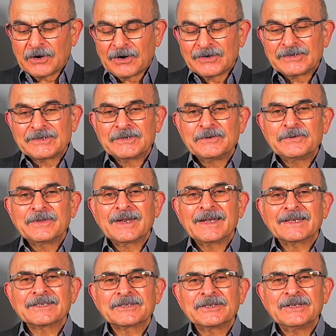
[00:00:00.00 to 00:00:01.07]
I see you in the
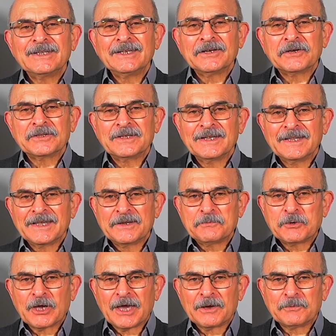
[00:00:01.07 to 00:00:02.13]
next reading. Until then,
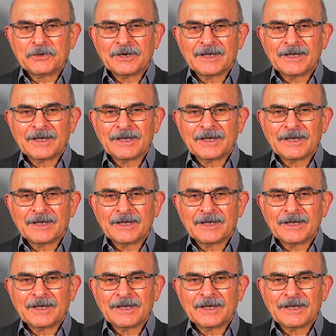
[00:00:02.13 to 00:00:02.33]
be happy,